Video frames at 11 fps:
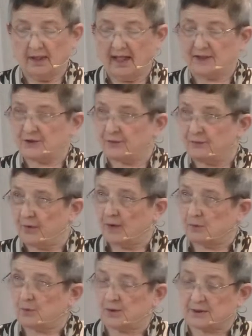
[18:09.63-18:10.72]
as
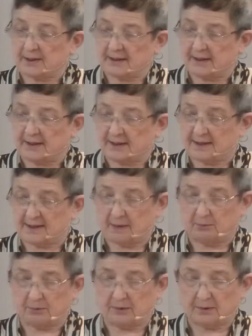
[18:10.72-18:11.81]
followers like the
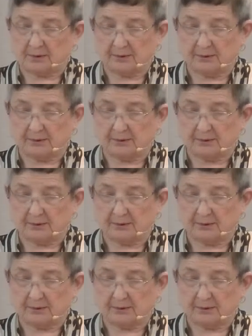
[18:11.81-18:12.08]
disciples,